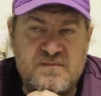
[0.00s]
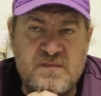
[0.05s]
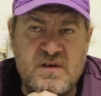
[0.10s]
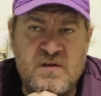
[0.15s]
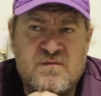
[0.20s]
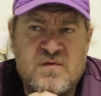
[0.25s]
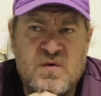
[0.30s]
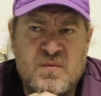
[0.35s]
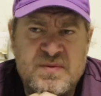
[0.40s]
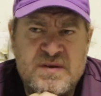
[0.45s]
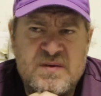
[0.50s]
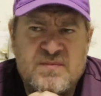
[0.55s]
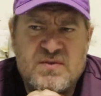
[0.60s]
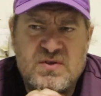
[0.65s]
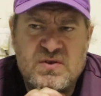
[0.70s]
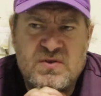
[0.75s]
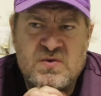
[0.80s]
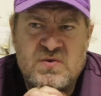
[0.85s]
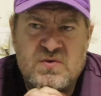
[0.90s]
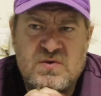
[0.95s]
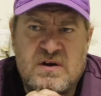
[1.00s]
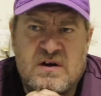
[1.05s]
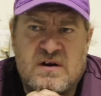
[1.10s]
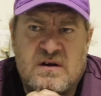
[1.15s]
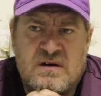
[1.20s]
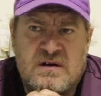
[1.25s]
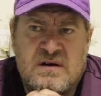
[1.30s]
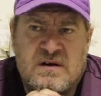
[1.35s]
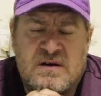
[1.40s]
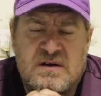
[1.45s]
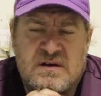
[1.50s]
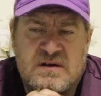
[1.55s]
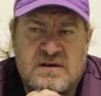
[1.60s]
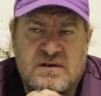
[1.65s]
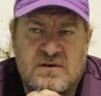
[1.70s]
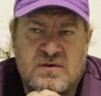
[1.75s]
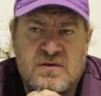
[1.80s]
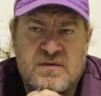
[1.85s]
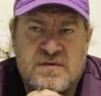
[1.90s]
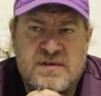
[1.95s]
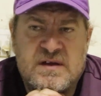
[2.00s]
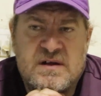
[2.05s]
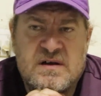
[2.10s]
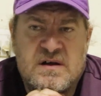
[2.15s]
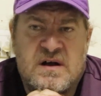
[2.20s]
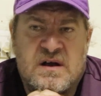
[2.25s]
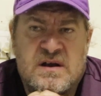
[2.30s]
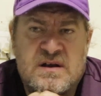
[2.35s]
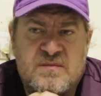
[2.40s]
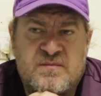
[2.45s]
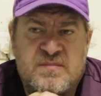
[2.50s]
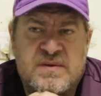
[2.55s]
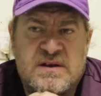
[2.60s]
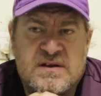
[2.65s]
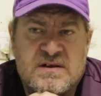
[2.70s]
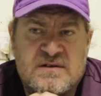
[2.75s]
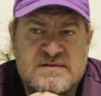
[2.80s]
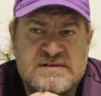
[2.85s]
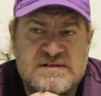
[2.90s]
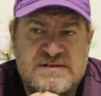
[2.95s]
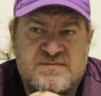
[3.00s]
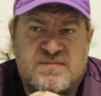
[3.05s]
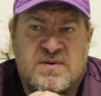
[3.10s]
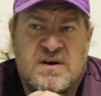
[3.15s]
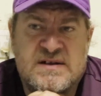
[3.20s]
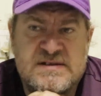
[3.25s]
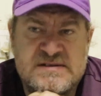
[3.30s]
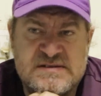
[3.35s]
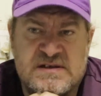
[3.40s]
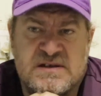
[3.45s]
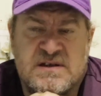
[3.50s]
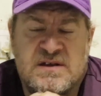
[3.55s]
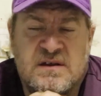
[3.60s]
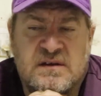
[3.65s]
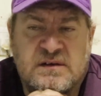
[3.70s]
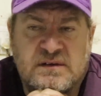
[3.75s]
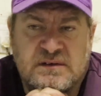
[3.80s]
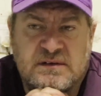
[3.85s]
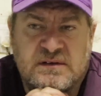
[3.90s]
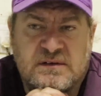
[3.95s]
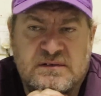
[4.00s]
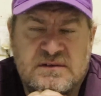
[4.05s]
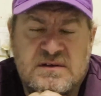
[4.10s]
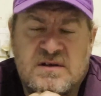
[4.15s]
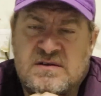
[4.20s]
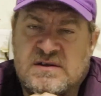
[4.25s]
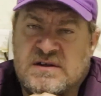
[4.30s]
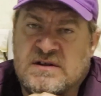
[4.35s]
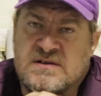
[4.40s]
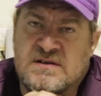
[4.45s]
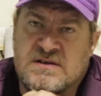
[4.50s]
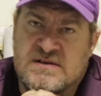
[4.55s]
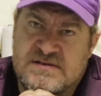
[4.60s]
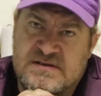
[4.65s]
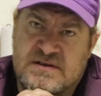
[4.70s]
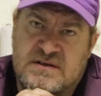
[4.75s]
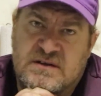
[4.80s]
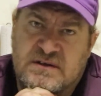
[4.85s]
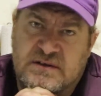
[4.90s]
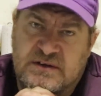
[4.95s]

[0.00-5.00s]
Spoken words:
For people who think a jalapeno is spicy, don't eat this.